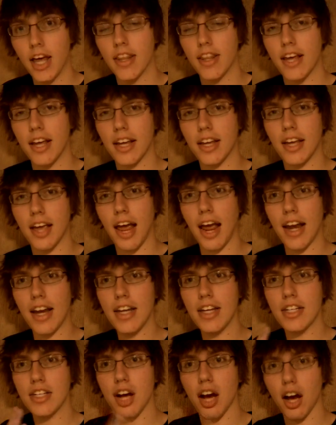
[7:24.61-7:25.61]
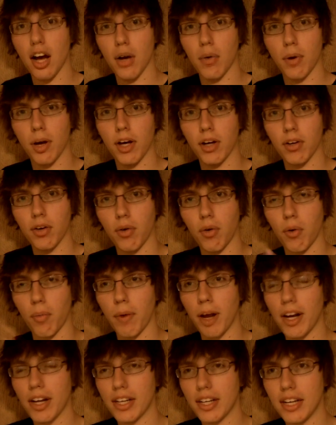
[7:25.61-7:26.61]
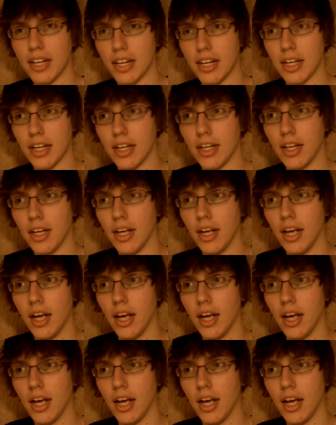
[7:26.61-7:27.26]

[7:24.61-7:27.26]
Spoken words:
Any Togwell or Manikete